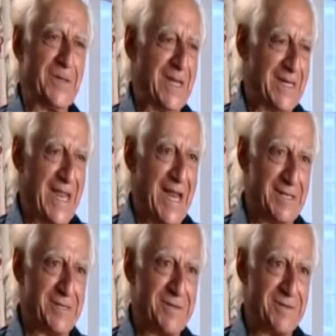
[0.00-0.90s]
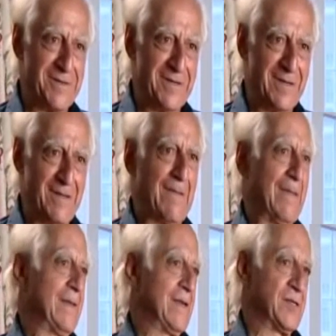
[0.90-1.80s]
It can't turn.
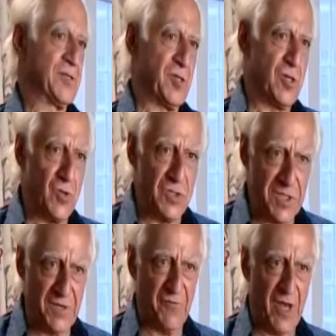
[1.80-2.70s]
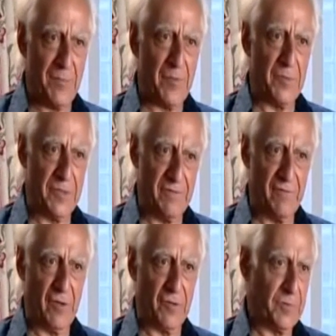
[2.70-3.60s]
It's hugely flammable and
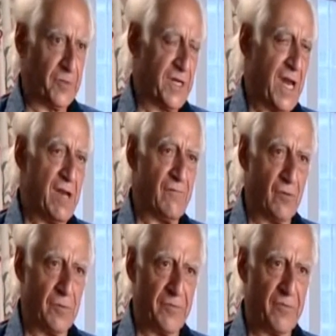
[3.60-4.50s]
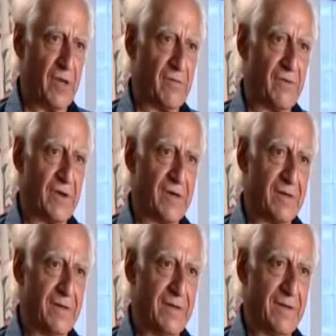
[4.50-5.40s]
vulnerable to any form of
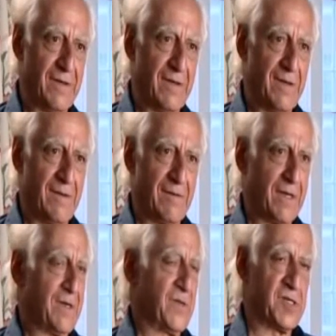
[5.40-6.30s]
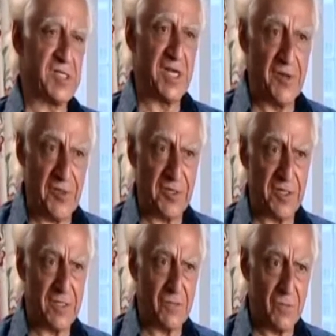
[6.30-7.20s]
gunfire, right? The stealth
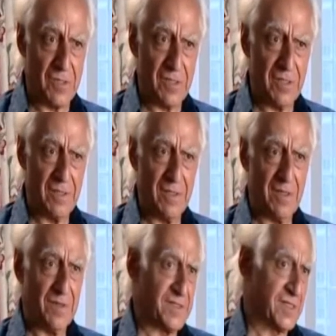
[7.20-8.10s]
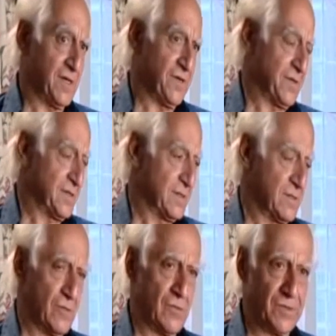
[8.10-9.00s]
doesn't work. The stealth is a
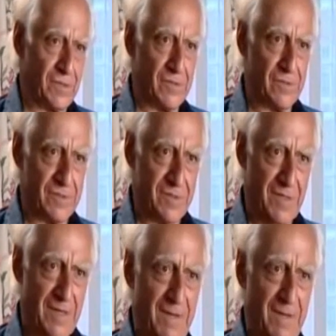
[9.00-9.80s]
total delusion.